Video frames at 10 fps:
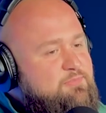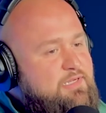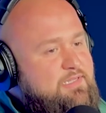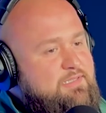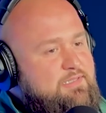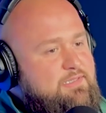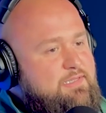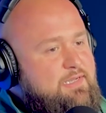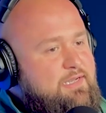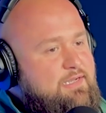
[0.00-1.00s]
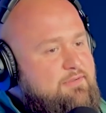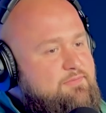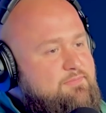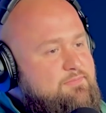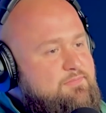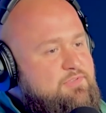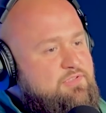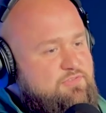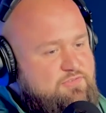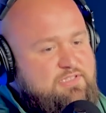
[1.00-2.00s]
But to
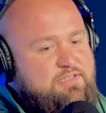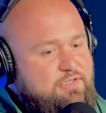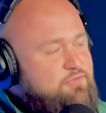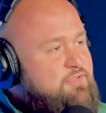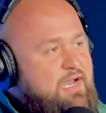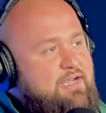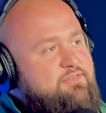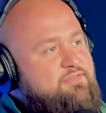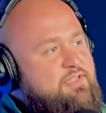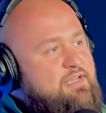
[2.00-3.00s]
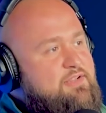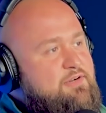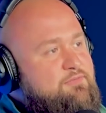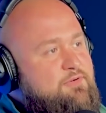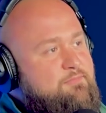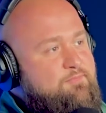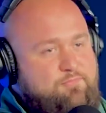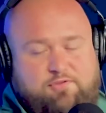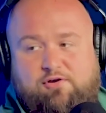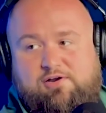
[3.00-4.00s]
see those guys stay there for
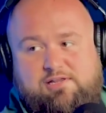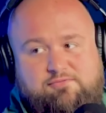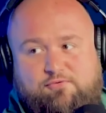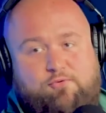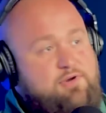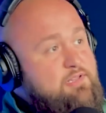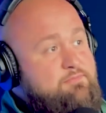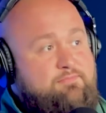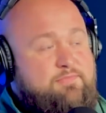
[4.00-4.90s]
30, 40,